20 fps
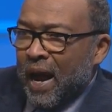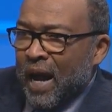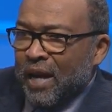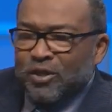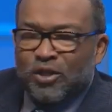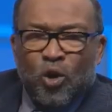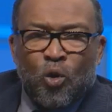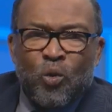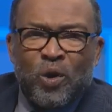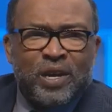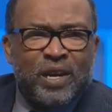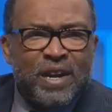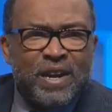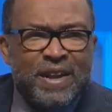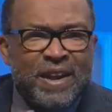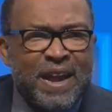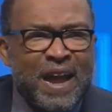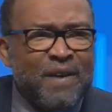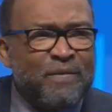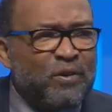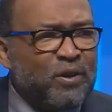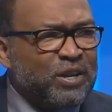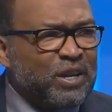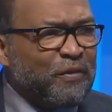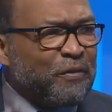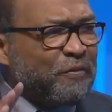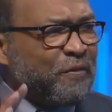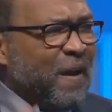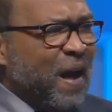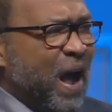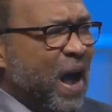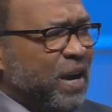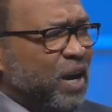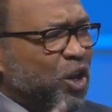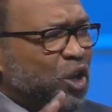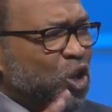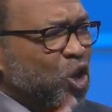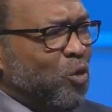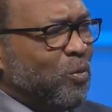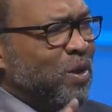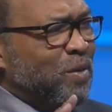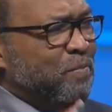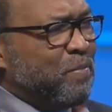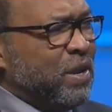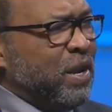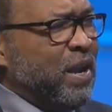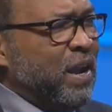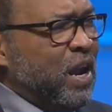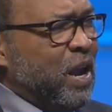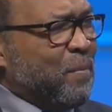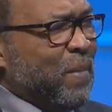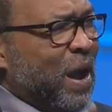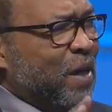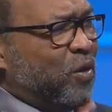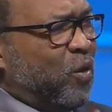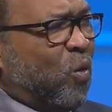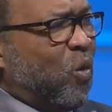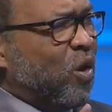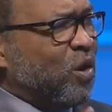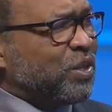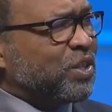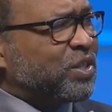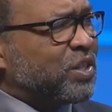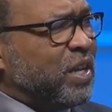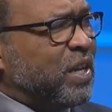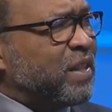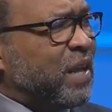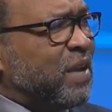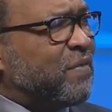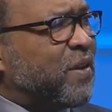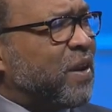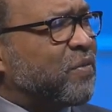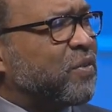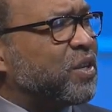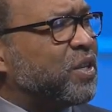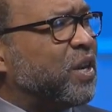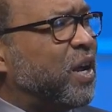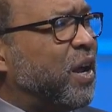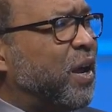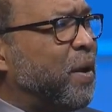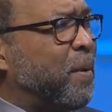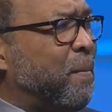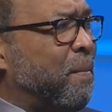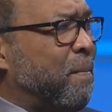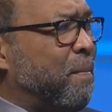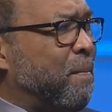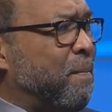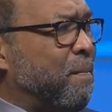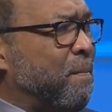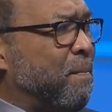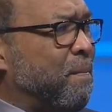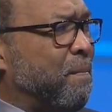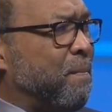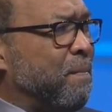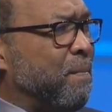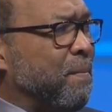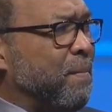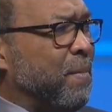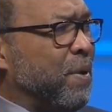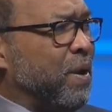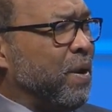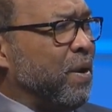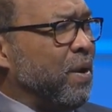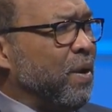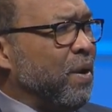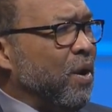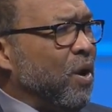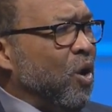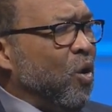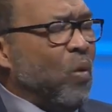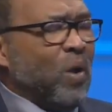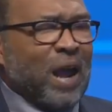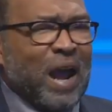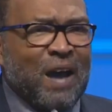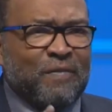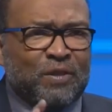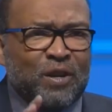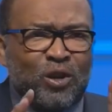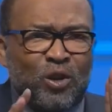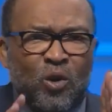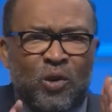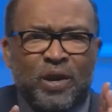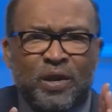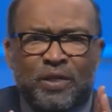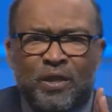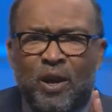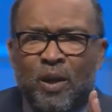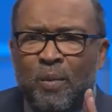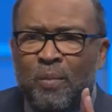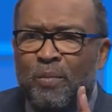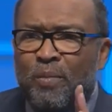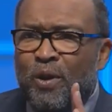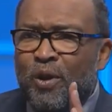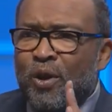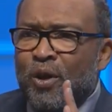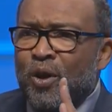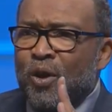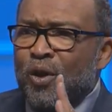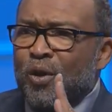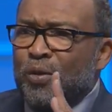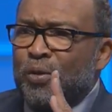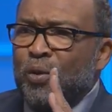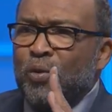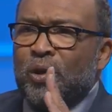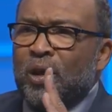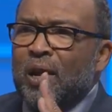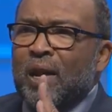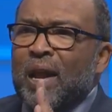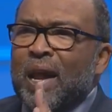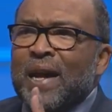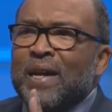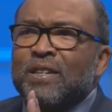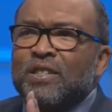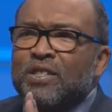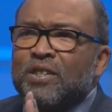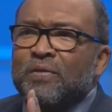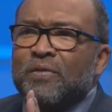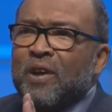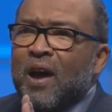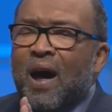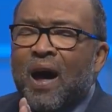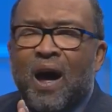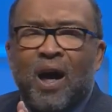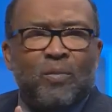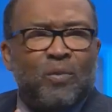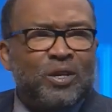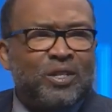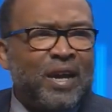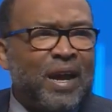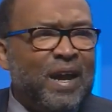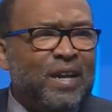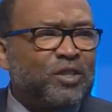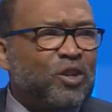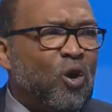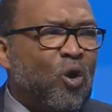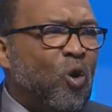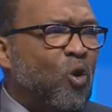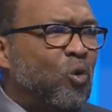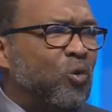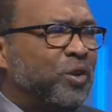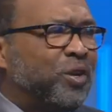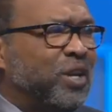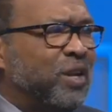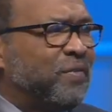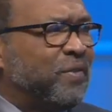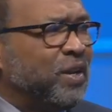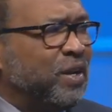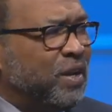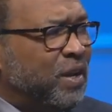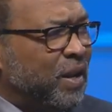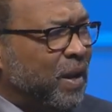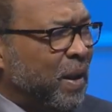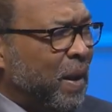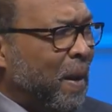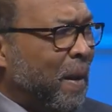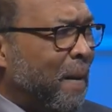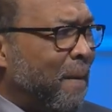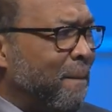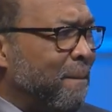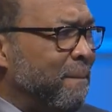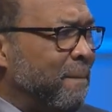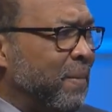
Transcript: And so we can never define a human being by the worst thing they've ever done. We have to look at them through the lens of God, which has a whole DVD.